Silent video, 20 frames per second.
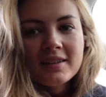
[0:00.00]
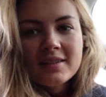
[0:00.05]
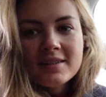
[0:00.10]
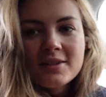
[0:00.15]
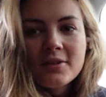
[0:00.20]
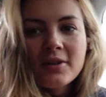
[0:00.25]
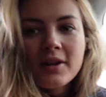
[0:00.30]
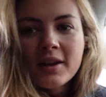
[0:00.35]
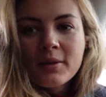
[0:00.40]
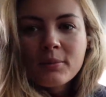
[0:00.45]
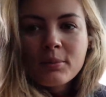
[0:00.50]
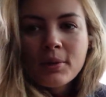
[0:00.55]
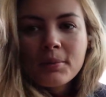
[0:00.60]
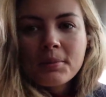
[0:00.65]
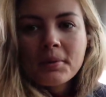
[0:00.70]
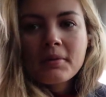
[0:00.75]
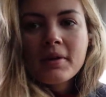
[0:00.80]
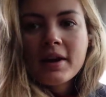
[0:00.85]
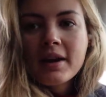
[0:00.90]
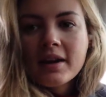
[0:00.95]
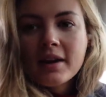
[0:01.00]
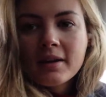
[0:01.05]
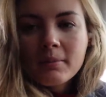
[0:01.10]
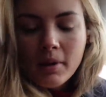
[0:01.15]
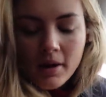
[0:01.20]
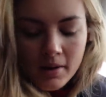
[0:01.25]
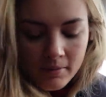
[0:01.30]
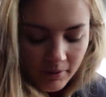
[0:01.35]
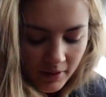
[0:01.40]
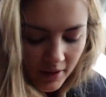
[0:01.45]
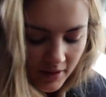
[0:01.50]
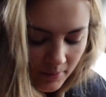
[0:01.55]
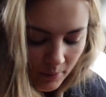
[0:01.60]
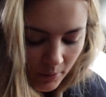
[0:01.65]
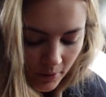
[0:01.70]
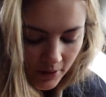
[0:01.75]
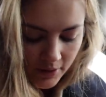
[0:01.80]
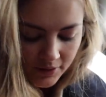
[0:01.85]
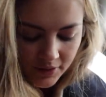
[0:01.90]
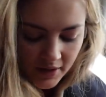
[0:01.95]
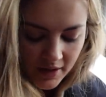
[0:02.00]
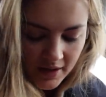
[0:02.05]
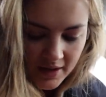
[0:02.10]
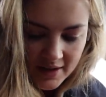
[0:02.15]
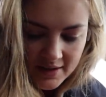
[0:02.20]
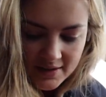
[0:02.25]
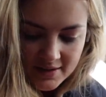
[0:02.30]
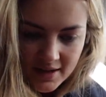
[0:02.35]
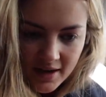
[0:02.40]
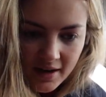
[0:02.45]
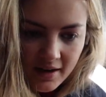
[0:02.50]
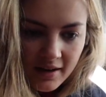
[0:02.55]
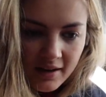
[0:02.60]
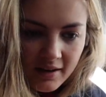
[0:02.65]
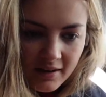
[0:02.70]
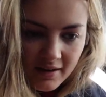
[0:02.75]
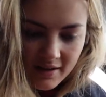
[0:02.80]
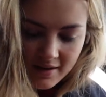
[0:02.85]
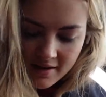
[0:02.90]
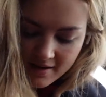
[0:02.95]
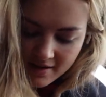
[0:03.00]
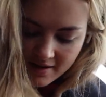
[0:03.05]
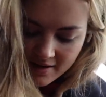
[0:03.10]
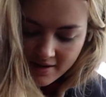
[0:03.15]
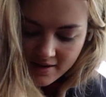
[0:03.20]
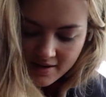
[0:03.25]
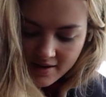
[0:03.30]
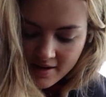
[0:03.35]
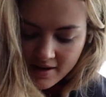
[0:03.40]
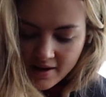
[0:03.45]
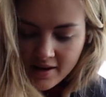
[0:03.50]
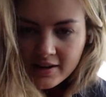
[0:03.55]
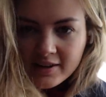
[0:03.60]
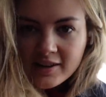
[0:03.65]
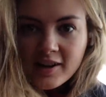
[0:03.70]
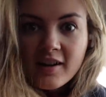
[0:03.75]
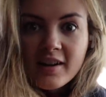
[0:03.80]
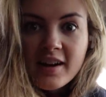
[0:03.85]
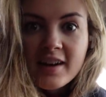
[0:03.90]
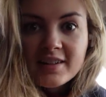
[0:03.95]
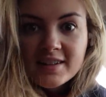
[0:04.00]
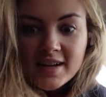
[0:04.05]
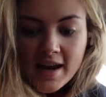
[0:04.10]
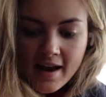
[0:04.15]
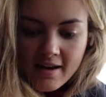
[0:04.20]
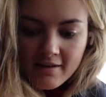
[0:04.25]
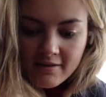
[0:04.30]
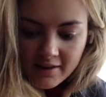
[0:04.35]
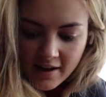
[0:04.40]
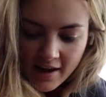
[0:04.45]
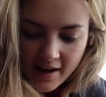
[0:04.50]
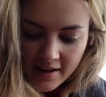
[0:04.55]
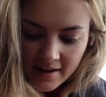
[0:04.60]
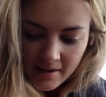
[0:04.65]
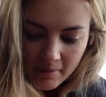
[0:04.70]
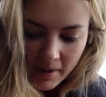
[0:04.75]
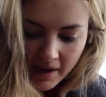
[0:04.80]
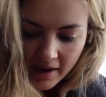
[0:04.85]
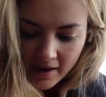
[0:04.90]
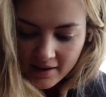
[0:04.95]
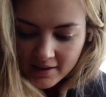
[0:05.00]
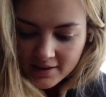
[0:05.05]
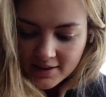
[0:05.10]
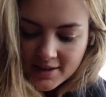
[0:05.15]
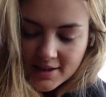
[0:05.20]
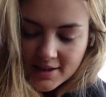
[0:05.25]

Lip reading: It's not like proper raining, but I'm really worried that it is gonna chuck it down any minute.